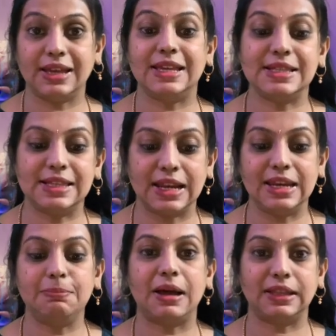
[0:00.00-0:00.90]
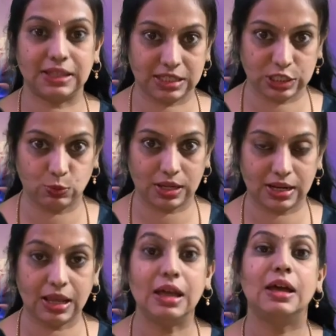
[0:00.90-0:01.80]
In Sannipata
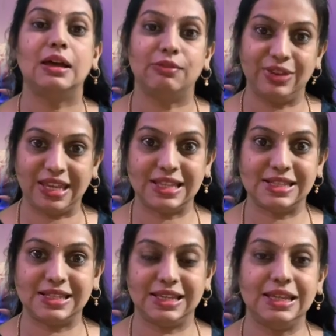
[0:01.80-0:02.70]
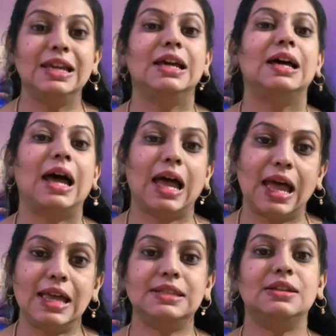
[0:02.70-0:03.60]
Jwara, we can see
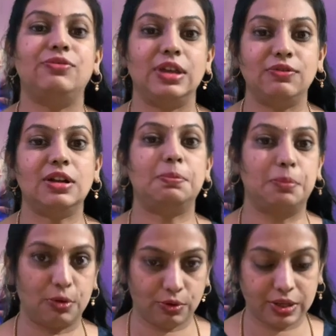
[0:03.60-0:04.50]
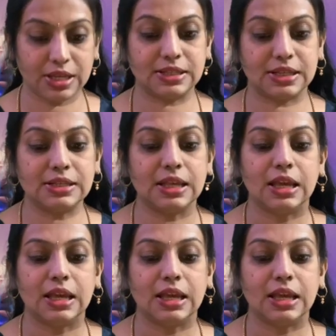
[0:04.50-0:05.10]
as the fever progresses,